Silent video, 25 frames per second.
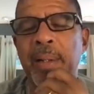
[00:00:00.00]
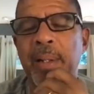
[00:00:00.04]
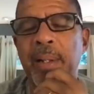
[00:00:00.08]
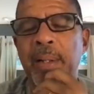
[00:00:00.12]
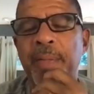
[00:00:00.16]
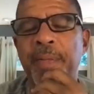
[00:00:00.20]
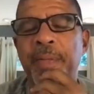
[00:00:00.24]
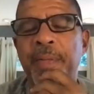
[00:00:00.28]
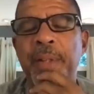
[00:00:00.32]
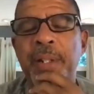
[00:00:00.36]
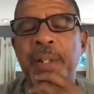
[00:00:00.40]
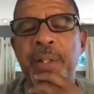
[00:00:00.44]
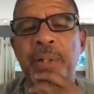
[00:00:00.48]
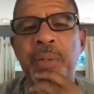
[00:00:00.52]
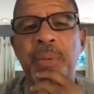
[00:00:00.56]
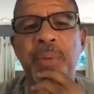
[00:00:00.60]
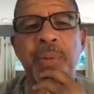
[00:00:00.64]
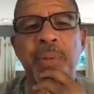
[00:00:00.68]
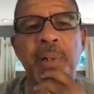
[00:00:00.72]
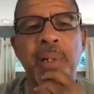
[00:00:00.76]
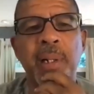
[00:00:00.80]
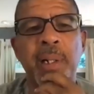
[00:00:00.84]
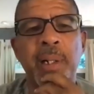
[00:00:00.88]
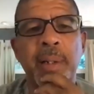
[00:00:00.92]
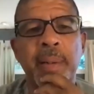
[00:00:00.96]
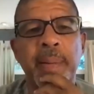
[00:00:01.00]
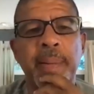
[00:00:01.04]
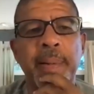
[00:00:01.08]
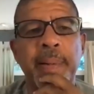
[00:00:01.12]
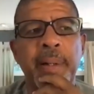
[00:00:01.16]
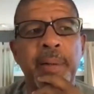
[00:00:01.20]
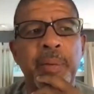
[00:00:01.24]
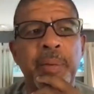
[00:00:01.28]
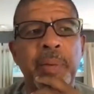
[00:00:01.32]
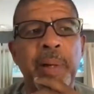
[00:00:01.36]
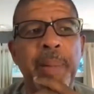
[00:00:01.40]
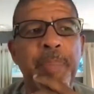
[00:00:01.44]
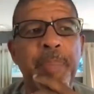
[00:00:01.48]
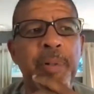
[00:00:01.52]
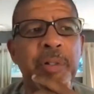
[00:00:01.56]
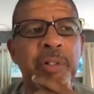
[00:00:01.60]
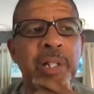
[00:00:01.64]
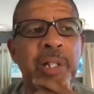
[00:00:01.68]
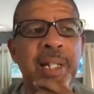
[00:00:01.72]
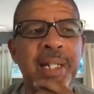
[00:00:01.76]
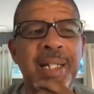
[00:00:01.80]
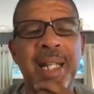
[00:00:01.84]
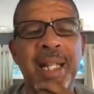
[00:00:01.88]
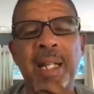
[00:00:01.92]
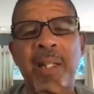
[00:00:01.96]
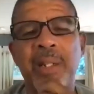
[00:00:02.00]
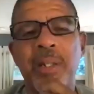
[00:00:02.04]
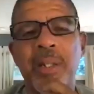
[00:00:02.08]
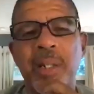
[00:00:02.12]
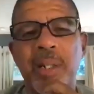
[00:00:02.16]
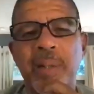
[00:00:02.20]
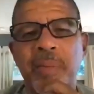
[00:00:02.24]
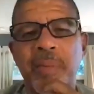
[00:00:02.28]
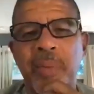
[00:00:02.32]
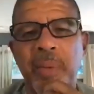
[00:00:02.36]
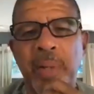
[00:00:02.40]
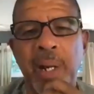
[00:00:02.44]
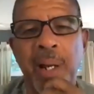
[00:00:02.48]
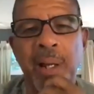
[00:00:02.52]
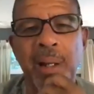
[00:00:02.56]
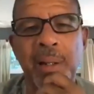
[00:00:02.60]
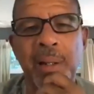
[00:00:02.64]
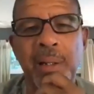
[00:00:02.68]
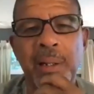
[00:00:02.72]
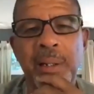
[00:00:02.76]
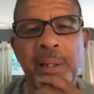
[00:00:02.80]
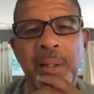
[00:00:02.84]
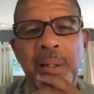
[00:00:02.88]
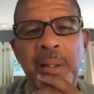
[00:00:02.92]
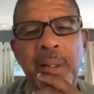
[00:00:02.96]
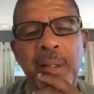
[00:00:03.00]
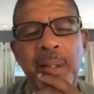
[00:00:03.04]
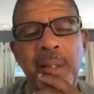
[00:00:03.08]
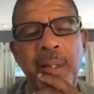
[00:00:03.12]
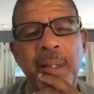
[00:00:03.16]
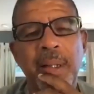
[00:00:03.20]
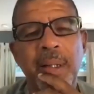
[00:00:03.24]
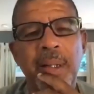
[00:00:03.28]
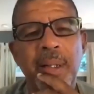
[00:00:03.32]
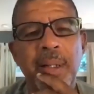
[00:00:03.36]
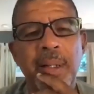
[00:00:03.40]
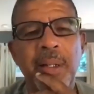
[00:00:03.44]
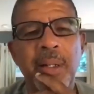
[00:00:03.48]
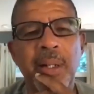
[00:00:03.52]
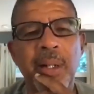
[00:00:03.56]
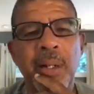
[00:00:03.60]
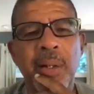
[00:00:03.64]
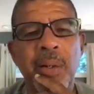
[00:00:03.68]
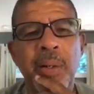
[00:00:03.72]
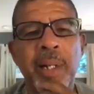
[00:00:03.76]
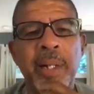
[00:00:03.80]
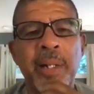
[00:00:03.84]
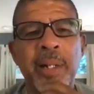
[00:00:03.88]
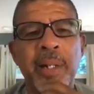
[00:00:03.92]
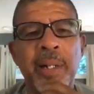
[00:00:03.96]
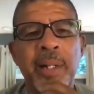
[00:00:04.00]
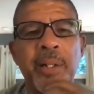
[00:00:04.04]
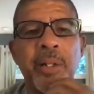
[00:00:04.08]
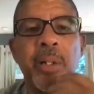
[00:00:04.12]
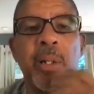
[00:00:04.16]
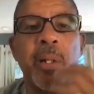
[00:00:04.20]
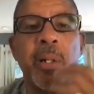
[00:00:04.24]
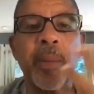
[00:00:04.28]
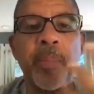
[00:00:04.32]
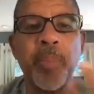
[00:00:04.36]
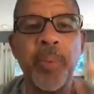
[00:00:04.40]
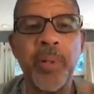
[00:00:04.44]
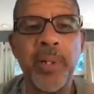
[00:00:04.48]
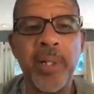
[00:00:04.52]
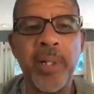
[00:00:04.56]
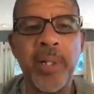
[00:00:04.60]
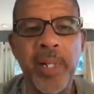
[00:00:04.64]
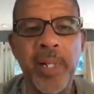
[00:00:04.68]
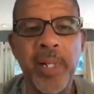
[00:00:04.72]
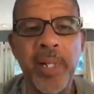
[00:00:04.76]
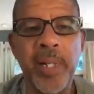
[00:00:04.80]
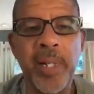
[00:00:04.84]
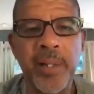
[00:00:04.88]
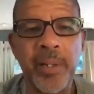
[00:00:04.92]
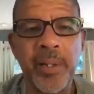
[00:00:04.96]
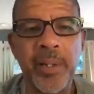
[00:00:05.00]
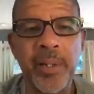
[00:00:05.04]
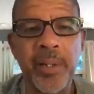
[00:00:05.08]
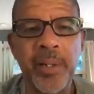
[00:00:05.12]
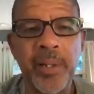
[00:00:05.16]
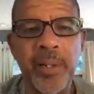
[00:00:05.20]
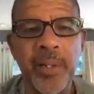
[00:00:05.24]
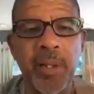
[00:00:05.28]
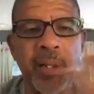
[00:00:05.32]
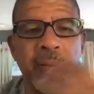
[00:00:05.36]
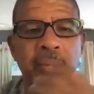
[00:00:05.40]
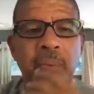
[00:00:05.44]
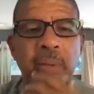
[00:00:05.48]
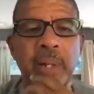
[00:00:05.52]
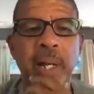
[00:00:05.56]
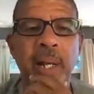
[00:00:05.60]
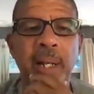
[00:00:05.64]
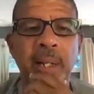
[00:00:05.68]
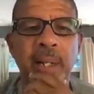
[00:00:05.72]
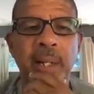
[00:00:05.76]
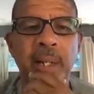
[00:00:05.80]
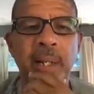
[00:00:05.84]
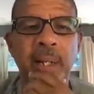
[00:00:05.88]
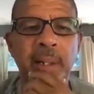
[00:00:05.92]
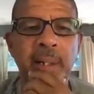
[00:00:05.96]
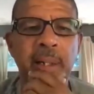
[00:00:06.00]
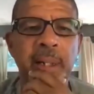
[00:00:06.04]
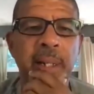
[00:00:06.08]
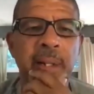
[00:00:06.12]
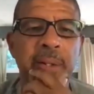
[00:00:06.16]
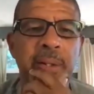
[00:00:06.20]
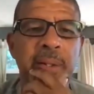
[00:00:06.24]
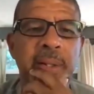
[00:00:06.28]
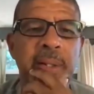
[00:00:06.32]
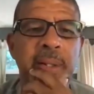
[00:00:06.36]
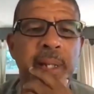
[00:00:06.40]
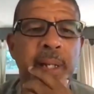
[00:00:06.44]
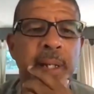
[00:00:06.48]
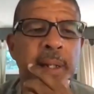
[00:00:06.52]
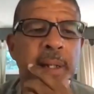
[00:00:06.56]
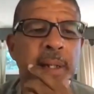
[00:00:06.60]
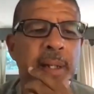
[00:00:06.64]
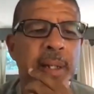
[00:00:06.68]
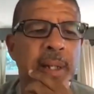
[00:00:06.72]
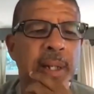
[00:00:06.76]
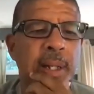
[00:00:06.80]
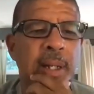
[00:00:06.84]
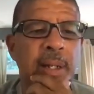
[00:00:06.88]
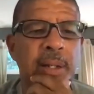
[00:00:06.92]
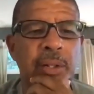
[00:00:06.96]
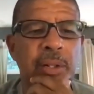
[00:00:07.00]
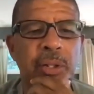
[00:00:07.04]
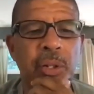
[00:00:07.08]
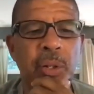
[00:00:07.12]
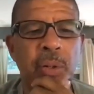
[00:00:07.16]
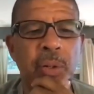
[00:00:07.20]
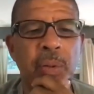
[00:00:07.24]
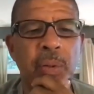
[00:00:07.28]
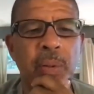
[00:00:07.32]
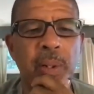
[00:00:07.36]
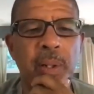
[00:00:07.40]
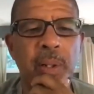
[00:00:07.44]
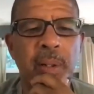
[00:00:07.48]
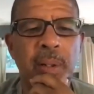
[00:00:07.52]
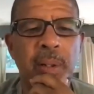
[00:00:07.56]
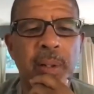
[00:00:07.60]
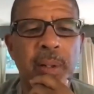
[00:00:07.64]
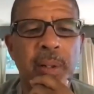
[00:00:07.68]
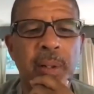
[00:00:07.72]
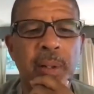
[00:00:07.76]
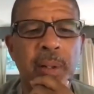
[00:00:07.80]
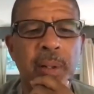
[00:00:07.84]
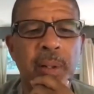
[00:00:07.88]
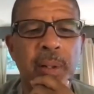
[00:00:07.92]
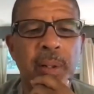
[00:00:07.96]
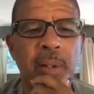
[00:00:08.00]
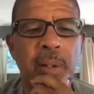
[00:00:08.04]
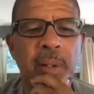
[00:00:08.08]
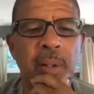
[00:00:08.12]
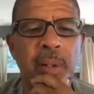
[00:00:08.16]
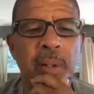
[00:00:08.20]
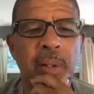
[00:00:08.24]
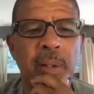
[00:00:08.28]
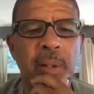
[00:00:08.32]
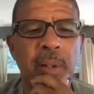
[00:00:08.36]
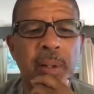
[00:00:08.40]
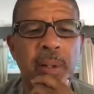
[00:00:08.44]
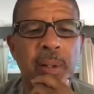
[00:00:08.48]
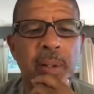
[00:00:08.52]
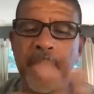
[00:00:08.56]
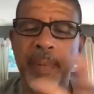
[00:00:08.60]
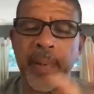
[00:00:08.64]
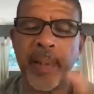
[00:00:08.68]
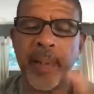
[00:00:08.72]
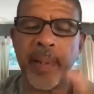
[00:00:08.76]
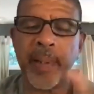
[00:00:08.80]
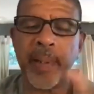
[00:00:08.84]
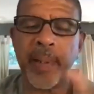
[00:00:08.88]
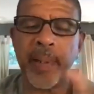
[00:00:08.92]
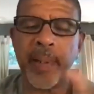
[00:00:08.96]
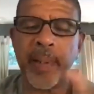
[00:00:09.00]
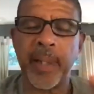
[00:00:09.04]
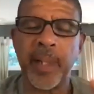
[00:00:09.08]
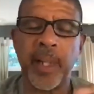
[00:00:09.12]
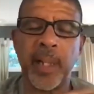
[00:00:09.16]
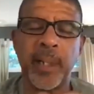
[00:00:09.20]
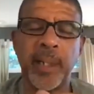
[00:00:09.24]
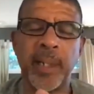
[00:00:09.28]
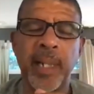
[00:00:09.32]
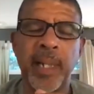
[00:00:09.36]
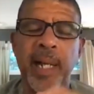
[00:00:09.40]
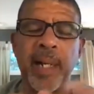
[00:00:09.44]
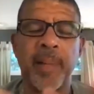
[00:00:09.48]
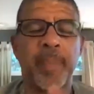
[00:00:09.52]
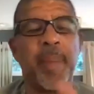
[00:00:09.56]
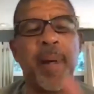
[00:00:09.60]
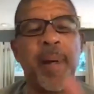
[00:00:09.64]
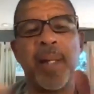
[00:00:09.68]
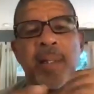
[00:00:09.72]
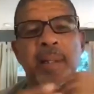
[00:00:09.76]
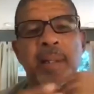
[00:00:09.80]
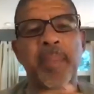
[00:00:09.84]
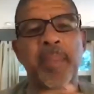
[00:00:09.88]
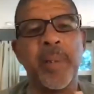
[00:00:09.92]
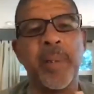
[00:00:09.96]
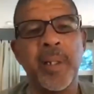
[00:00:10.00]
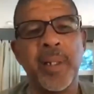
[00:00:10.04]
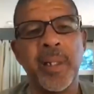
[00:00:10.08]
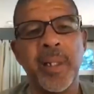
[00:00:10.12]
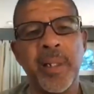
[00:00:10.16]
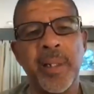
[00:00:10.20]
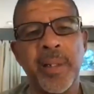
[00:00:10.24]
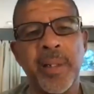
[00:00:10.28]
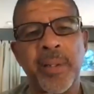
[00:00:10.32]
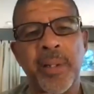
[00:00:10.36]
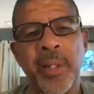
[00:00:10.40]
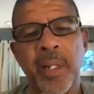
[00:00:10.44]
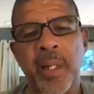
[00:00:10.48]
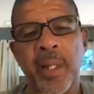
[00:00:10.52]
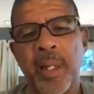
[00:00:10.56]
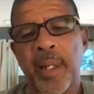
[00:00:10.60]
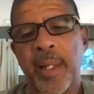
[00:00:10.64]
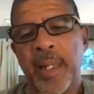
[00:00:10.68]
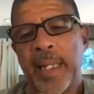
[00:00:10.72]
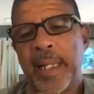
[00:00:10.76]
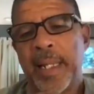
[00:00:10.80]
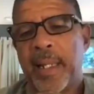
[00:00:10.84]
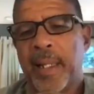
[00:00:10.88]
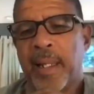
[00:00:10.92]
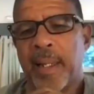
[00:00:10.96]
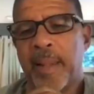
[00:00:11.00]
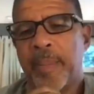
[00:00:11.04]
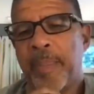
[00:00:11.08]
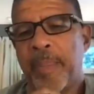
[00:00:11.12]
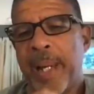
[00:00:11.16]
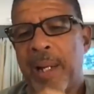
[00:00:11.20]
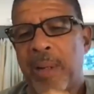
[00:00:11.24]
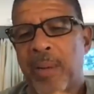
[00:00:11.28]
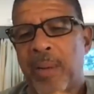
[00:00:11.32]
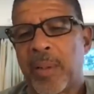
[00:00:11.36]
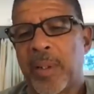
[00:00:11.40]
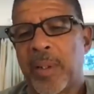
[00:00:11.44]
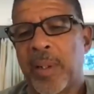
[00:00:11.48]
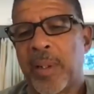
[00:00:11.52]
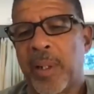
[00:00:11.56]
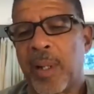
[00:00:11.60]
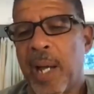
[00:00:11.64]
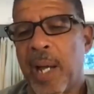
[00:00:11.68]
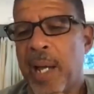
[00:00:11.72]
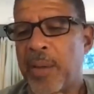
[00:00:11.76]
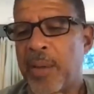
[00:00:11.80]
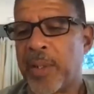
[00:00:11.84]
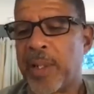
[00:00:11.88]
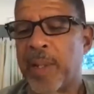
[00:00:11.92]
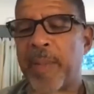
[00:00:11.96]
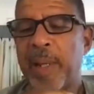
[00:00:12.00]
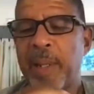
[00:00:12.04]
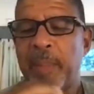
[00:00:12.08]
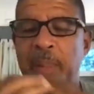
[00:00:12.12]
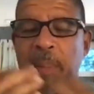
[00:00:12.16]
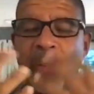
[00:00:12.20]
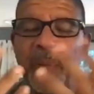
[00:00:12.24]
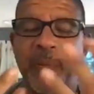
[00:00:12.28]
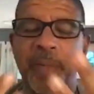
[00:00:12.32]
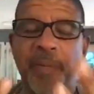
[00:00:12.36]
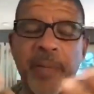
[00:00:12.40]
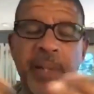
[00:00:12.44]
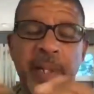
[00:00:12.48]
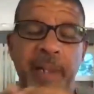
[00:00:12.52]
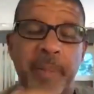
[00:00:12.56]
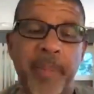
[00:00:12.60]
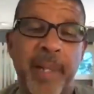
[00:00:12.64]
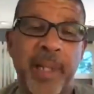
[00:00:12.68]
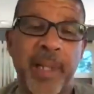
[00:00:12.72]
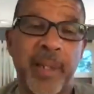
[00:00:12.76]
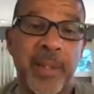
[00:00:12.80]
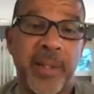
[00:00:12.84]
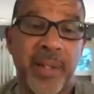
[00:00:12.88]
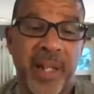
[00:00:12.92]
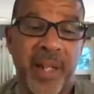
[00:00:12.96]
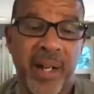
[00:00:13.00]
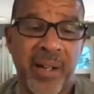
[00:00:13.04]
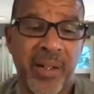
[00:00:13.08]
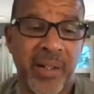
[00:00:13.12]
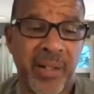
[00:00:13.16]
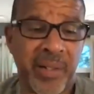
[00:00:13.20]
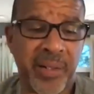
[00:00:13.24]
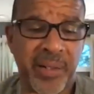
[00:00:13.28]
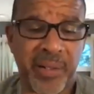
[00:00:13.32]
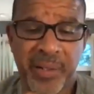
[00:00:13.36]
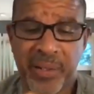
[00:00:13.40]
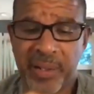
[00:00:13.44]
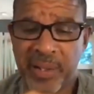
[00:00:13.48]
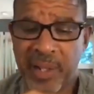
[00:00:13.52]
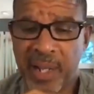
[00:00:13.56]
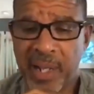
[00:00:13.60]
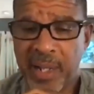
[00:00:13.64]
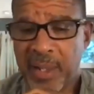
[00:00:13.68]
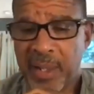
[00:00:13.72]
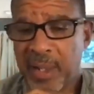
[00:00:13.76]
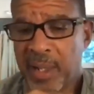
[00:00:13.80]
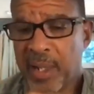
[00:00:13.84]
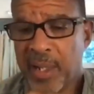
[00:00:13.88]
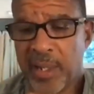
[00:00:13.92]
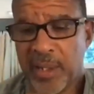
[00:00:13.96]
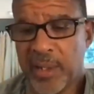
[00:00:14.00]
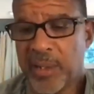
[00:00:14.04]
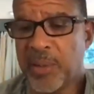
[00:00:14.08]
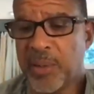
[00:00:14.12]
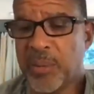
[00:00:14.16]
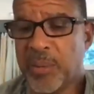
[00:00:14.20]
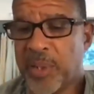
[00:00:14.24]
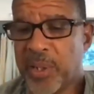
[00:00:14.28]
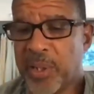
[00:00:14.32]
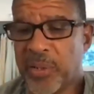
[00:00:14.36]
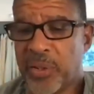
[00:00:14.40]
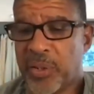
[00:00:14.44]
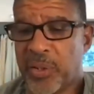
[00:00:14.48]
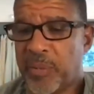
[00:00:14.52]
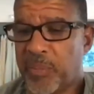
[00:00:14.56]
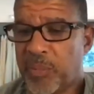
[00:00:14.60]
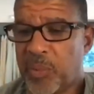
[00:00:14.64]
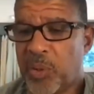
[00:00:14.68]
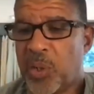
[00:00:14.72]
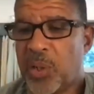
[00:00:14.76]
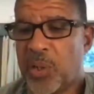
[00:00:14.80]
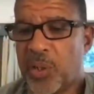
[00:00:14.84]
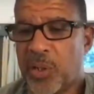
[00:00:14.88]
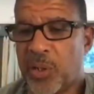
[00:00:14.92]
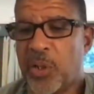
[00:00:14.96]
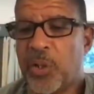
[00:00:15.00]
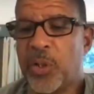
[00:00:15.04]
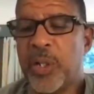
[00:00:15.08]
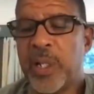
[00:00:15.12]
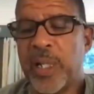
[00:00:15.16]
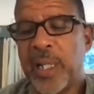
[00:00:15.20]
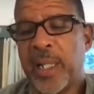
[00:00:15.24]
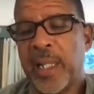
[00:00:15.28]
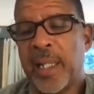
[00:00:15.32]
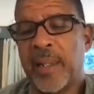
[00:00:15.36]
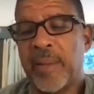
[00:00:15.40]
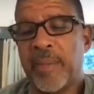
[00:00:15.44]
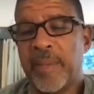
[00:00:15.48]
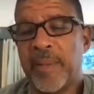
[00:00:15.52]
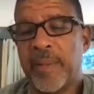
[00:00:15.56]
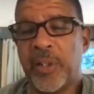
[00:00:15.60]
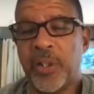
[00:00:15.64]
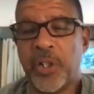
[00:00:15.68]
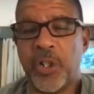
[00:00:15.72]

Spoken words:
a visual a representation of reality, and an interpretation of reality, I should say. So you're opening up a lot of possibilities about how you can make people feel about these characters that you just couldn't